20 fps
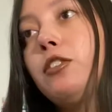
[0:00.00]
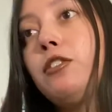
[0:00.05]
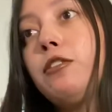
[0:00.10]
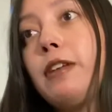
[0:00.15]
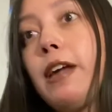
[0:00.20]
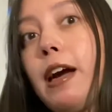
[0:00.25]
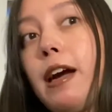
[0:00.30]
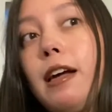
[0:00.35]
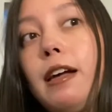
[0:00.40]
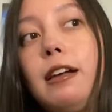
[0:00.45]

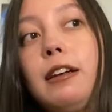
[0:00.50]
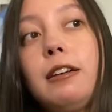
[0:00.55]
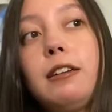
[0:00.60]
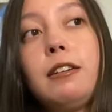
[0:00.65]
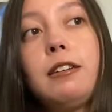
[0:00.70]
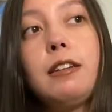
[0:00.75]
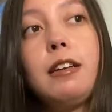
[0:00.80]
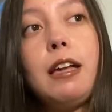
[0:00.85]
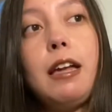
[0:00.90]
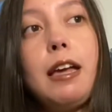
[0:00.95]
yeah.
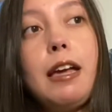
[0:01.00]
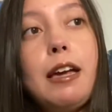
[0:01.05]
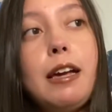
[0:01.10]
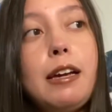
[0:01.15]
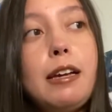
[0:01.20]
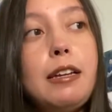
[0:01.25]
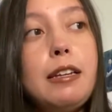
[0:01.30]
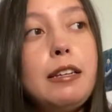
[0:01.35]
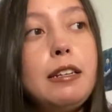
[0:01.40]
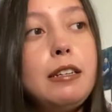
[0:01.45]

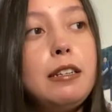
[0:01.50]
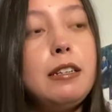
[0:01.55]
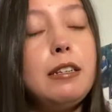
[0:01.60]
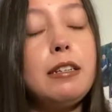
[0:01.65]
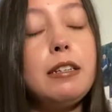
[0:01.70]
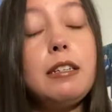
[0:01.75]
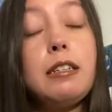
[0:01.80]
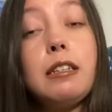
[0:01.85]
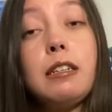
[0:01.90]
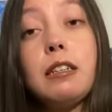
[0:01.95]
And
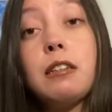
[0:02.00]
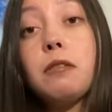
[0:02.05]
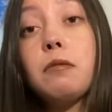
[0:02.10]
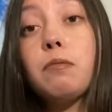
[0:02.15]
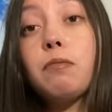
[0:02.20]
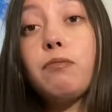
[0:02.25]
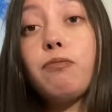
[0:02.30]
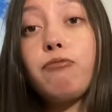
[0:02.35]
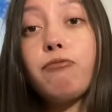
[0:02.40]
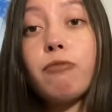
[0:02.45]

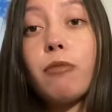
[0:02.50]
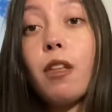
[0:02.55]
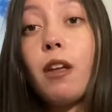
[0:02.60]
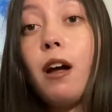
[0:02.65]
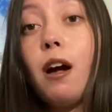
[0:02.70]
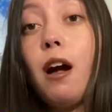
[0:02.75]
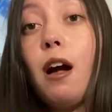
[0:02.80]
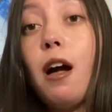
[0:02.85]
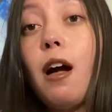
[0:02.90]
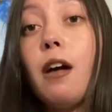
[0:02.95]

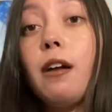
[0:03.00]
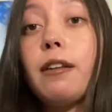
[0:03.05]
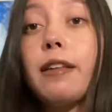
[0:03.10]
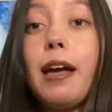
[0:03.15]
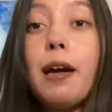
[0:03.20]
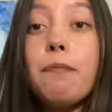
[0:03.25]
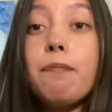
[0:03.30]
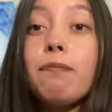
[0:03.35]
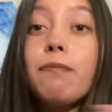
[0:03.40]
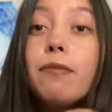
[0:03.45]

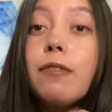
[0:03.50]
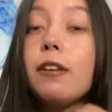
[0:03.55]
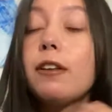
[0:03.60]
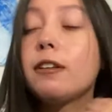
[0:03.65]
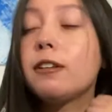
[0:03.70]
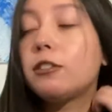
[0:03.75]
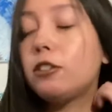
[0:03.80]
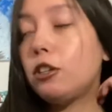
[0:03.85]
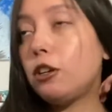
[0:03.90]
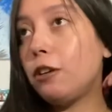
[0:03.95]
yeah,
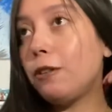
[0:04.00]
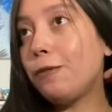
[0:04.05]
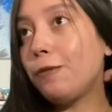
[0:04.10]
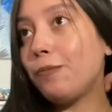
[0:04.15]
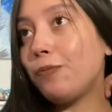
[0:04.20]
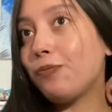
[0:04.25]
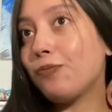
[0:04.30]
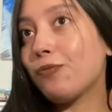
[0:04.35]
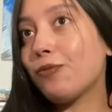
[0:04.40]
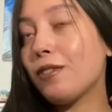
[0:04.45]

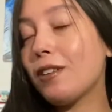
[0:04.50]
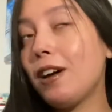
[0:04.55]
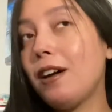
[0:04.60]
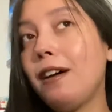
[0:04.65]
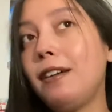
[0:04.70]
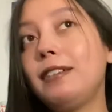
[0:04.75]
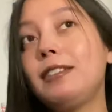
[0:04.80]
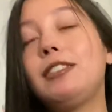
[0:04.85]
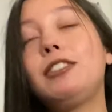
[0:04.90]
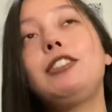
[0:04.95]
so
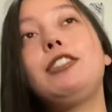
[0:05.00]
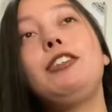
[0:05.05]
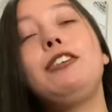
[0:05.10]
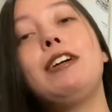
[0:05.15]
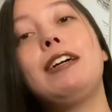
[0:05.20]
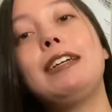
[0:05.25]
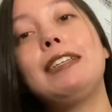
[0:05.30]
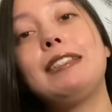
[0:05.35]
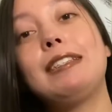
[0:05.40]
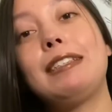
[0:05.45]
I'll see you
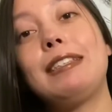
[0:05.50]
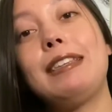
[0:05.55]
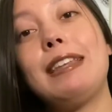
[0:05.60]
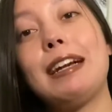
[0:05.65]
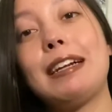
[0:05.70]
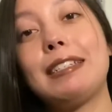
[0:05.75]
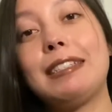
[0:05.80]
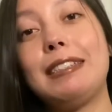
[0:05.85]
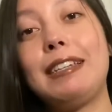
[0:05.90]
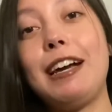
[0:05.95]
guys
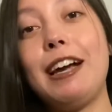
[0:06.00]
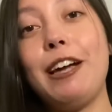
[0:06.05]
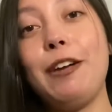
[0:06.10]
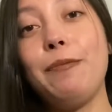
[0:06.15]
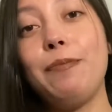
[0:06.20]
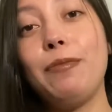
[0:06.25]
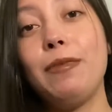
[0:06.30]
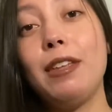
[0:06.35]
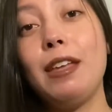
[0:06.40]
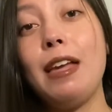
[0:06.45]
next
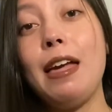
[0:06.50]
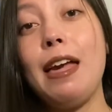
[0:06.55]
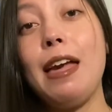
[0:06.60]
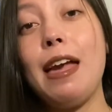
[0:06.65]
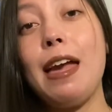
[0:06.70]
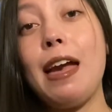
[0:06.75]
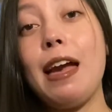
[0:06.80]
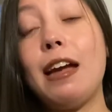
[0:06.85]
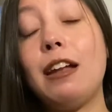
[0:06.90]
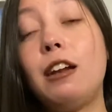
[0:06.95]
time,
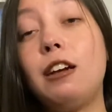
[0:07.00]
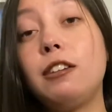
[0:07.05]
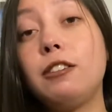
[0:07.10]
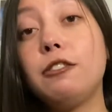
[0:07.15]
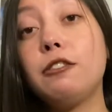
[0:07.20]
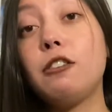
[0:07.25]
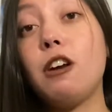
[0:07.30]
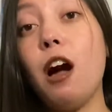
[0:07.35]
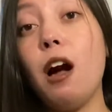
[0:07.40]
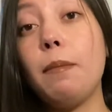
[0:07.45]
and
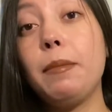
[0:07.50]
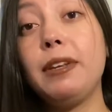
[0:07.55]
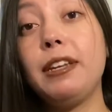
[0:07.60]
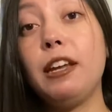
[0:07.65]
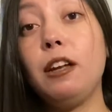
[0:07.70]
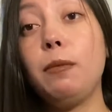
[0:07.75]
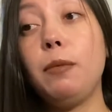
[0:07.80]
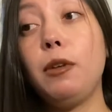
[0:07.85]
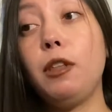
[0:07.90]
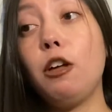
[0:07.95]
also comment
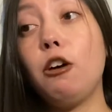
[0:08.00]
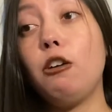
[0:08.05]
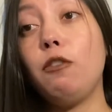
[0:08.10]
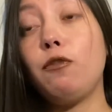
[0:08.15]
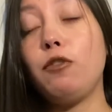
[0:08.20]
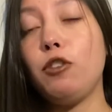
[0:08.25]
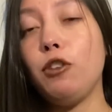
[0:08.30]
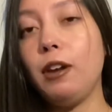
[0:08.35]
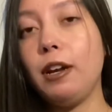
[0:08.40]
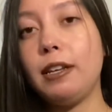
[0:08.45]
down below
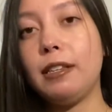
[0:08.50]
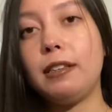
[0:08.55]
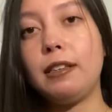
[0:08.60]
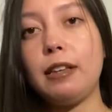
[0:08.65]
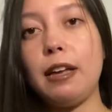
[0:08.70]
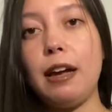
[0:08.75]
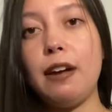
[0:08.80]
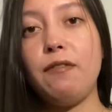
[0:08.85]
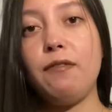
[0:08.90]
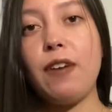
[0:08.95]
if you guys
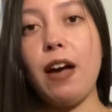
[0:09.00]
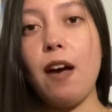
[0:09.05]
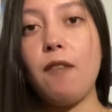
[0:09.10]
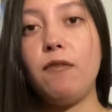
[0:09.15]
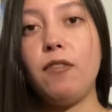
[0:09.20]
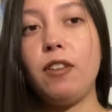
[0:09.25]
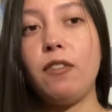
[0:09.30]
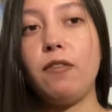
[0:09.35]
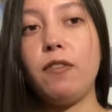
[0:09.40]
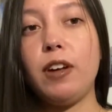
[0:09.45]
have
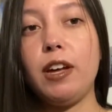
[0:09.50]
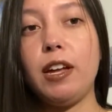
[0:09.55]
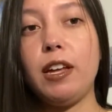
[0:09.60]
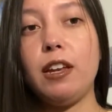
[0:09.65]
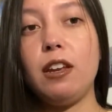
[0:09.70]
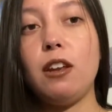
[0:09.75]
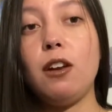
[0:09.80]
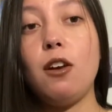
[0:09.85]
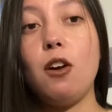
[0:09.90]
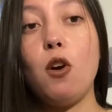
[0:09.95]

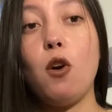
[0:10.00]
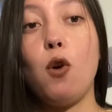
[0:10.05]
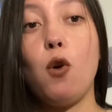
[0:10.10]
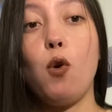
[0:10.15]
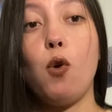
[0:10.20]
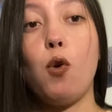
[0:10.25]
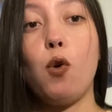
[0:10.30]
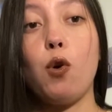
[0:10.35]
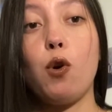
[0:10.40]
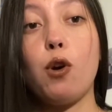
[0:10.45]
FabFitFun,
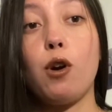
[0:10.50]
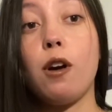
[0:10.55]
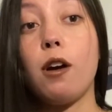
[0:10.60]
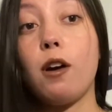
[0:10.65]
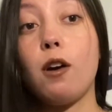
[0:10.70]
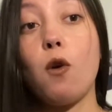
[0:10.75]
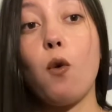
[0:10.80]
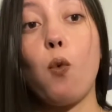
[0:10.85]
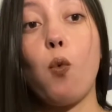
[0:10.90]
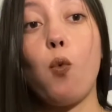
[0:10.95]

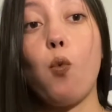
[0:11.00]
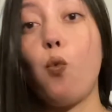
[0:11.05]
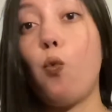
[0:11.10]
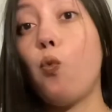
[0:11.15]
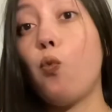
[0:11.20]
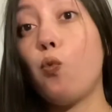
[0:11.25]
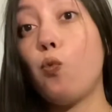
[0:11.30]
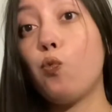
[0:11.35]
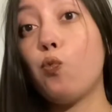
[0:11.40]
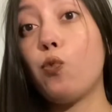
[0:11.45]

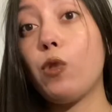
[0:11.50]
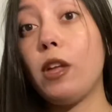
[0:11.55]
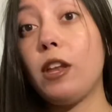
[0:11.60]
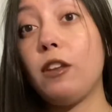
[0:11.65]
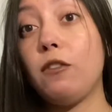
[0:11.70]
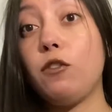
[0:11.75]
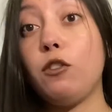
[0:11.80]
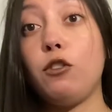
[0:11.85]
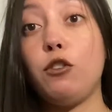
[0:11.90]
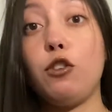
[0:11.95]
and
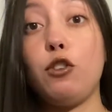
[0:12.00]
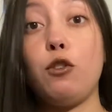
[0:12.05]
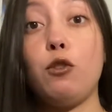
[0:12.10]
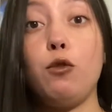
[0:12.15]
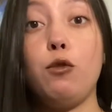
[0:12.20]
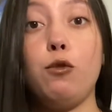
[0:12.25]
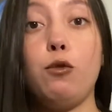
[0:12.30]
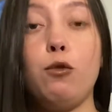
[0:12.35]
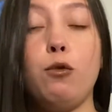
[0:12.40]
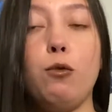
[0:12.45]
if you
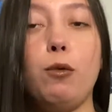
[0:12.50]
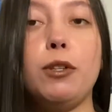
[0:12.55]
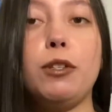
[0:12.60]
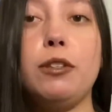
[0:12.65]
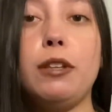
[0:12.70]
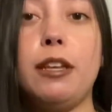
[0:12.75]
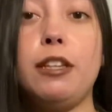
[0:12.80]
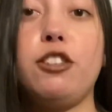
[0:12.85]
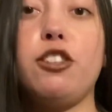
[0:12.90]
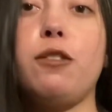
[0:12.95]
do, what
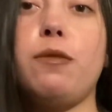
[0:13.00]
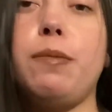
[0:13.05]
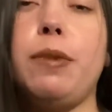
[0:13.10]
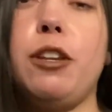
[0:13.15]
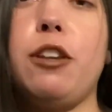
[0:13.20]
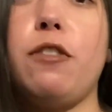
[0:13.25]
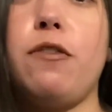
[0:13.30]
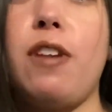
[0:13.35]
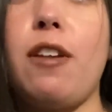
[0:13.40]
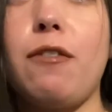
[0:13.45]
has been
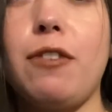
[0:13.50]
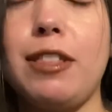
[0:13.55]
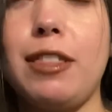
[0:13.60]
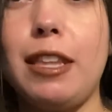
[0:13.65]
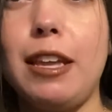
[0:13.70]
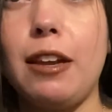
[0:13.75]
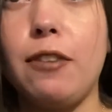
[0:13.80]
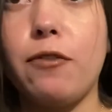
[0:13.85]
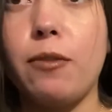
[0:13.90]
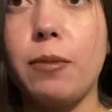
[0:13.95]
your favorite
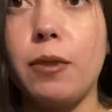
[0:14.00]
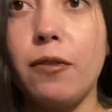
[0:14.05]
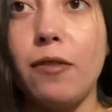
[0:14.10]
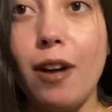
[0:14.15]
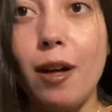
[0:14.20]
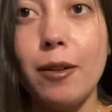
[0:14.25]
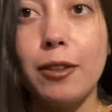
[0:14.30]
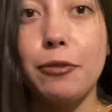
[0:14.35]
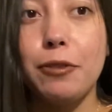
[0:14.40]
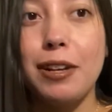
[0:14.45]
thing from the
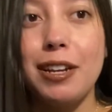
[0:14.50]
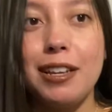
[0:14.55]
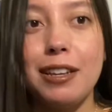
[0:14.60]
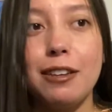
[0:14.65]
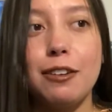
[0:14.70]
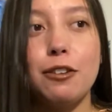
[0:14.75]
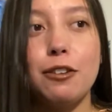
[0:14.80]
fall 2020